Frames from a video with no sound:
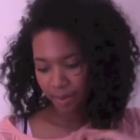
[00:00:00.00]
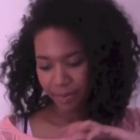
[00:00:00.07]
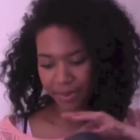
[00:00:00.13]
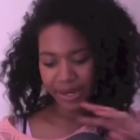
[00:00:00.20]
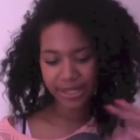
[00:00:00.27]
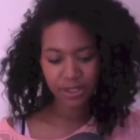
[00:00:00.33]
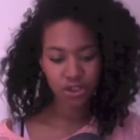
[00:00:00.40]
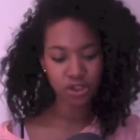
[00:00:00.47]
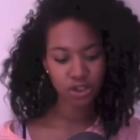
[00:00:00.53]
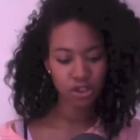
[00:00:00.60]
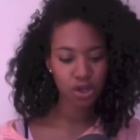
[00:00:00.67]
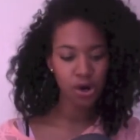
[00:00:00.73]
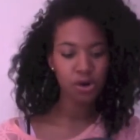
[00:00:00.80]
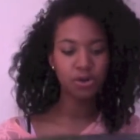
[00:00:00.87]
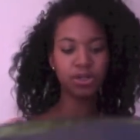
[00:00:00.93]
but it's just
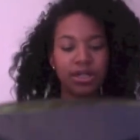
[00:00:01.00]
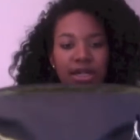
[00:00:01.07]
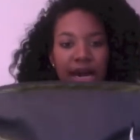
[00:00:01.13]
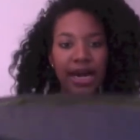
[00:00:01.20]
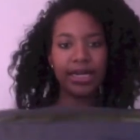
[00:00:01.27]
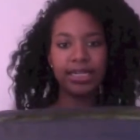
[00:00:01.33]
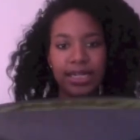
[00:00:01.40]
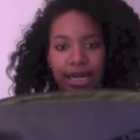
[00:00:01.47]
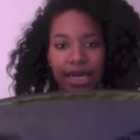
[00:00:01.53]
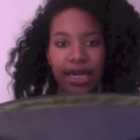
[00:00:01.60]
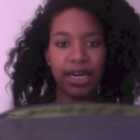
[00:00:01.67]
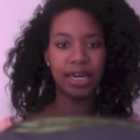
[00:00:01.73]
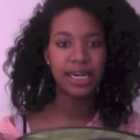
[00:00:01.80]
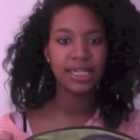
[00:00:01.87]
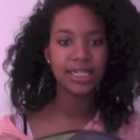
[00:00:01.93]
so sizey,
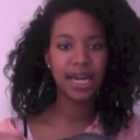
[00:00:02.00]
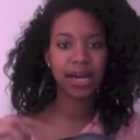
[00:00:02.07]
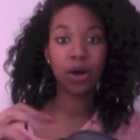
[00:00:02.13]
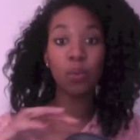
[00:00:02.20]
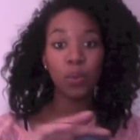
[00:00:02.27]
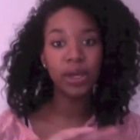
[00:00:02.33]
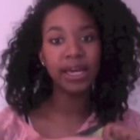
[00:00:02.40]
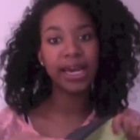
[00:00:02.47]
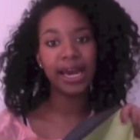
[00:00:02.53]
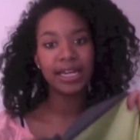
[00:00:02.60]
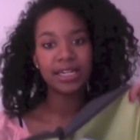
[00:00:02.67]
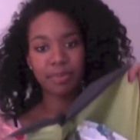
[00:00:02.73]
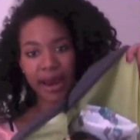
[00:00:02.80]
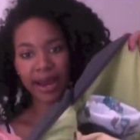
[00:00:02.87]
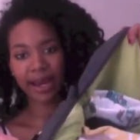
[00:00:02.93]
and it's like a
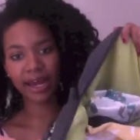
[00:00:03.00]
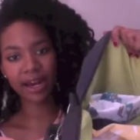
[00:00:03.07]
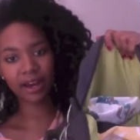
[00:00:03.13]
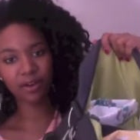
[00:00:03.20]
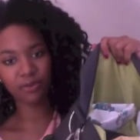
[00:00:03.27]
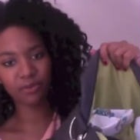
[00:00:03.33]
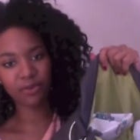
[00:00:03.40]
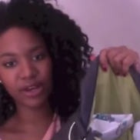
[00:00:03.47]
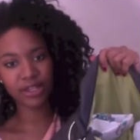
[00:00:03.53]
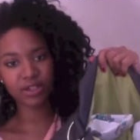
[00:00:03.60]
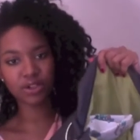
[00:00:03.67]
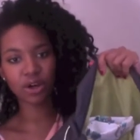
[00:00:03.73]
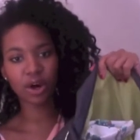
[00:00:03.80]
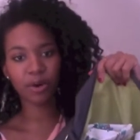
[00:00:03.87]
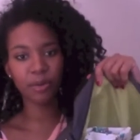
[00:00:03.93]
weekend bag, and it can fit
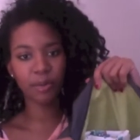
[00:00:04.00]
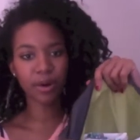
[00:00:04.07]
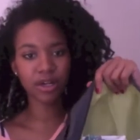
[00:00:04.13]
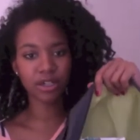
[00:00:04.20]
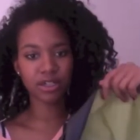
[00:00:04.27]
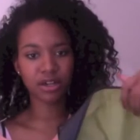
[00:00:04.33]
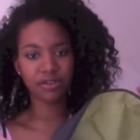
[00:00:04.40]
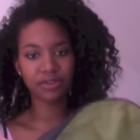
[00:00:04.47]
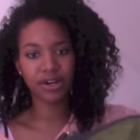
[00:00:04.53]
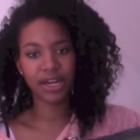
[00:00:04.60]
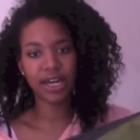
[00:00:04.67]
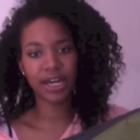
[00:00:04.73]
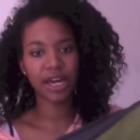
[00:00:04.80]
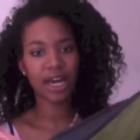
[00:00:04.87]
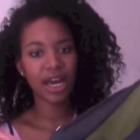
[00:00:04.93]
so much stuff in
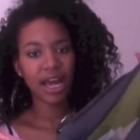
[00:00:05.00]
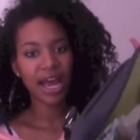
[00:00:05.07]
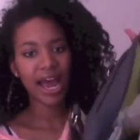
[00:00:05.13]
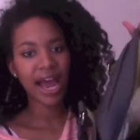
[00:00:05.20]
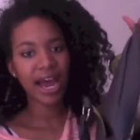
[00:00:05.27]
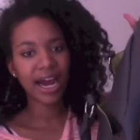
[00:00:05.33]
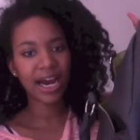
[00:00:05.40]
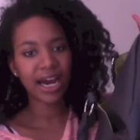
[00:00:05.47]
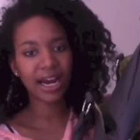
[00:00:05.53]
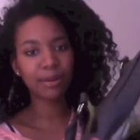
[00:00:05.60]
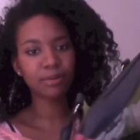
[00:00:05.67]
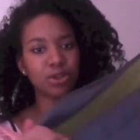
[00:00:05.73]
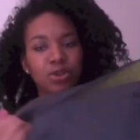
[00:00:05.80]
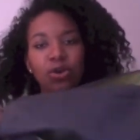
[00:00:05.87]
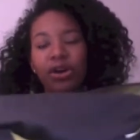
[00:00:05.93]
it. And
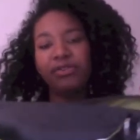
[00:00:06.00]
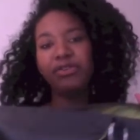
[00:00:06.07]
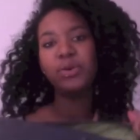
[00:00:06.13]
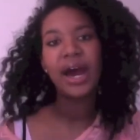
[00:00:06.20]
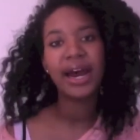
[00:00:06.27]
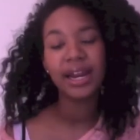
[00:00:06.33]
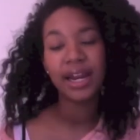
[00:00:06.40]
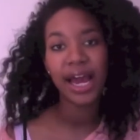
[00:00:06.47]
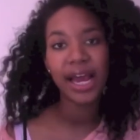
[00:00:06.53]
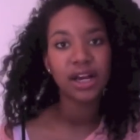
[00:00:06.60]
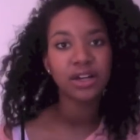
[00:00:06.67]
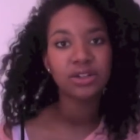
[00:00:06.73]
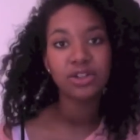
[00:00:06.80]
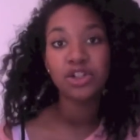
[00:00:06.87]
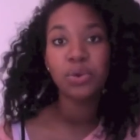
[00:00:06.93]
I'm sure if you had like
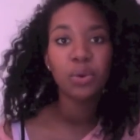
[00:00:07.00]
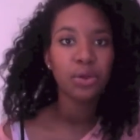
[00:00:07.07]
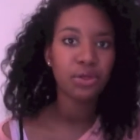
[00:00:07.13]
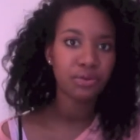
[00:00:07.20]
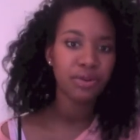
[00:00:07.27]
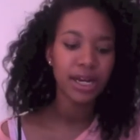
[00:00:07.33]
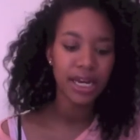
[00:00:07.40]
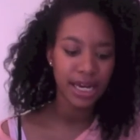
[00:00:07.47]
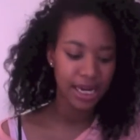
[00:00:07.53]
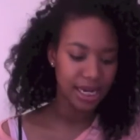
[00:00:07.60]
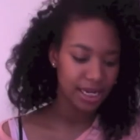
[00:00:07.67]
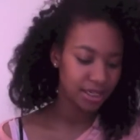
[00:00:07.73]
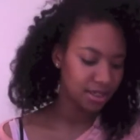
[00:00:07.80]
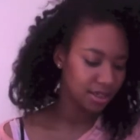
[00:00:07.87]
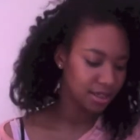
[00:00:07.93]
2 or 3
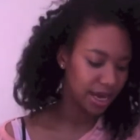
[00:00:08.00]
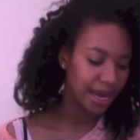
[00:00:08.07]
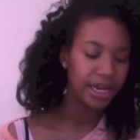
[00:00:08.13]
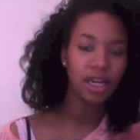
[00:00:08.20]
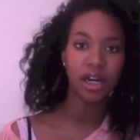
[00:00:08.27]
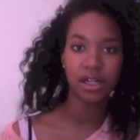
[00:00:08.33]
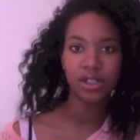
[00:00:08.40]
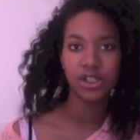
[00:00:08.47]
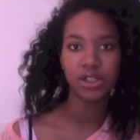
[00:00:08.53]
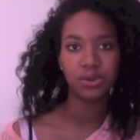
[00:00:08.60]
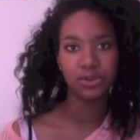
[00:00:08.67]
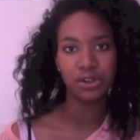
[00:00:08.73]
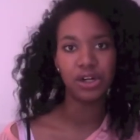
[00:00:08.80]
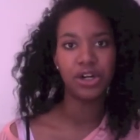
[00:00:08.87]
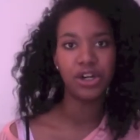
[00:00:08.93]
kids, like young
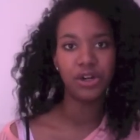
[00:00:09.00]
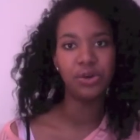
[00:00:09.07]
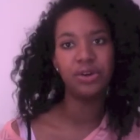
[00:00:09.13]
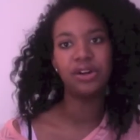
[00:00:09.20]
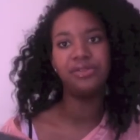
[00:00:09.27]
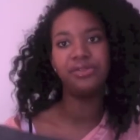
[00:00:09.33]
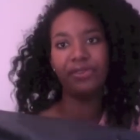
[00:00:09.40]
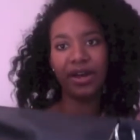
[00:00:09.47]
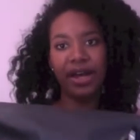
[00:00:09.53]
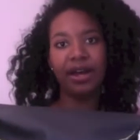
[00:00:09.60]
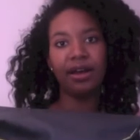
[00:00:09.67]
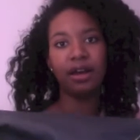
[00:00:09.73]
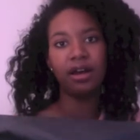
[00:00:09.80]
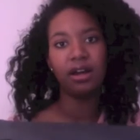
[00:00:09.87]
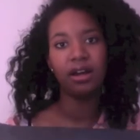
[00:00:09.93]
children, you could fit
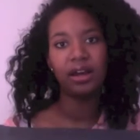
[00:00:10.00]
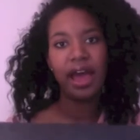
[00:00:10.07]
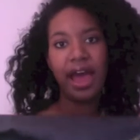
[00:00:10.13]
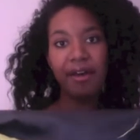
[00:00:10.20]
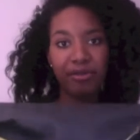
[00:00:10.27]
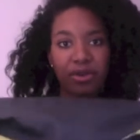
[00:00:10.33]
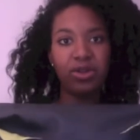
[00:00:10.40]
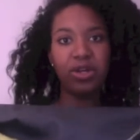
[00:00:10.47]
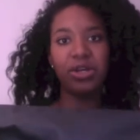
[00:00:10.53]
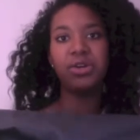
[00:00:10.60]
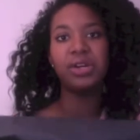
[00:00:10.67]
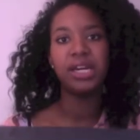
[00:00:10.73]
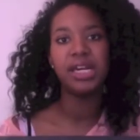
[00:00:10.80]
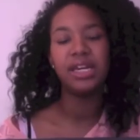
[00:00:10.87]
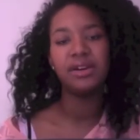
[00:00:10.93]
everything
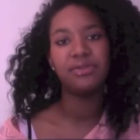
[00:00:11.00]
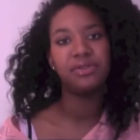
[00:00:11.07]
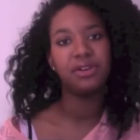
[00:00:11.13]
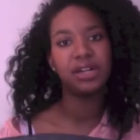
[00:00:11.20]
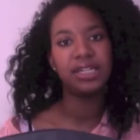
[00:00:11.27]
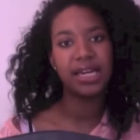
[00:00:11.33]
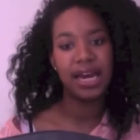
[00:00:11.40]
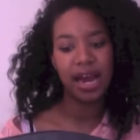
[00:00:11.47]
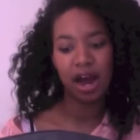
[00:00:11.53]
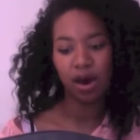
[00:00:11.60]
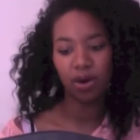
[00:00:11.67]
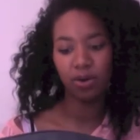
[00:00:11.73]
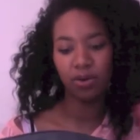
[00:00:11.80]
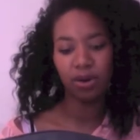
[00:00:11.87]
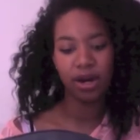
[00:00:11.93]
you needed for a day
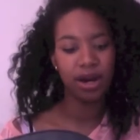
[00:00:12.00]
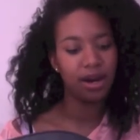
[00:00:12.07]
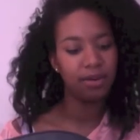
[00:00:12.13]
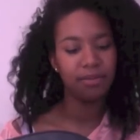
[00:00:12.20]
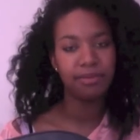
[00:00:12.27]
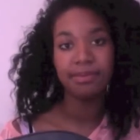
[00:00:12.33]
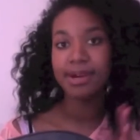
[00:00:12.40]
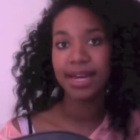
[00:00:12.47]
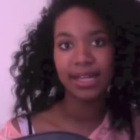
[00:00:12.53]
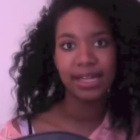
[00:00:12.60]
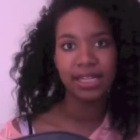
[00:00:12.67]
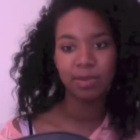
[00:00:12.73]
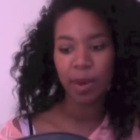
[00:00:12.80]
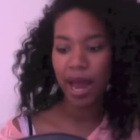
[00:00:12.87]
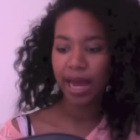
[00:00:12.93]
out in
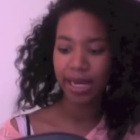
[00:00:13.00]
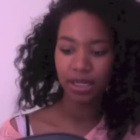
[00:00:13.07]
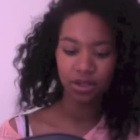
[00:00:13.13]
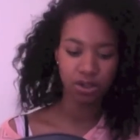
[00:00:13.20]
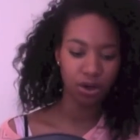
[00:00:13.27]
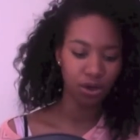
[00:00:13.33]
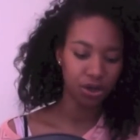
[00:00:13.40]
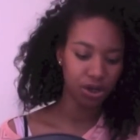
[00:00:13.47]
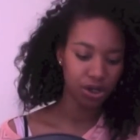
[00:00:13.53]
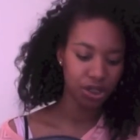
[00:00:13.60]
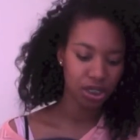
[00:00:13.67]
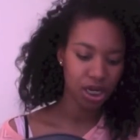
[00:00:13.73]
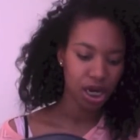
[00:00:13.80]
this bag. It's so good.